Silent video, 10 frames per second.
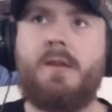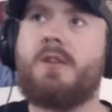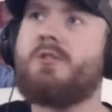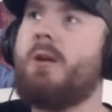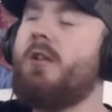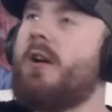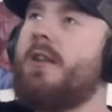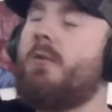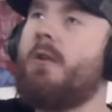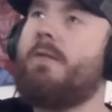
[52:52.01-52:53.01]
So I look in
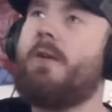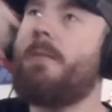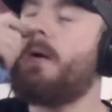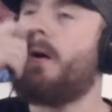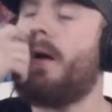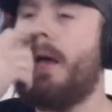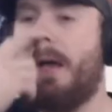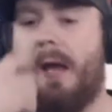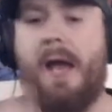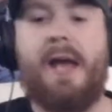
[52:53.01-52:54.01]
the rearview mirror,
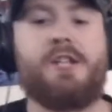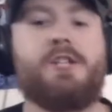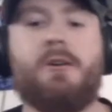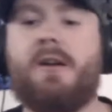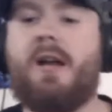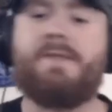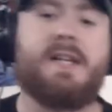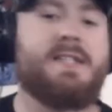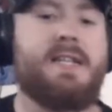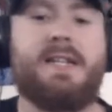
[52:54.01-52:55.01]
and sure enough, I
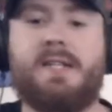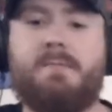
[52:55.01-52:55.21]
see this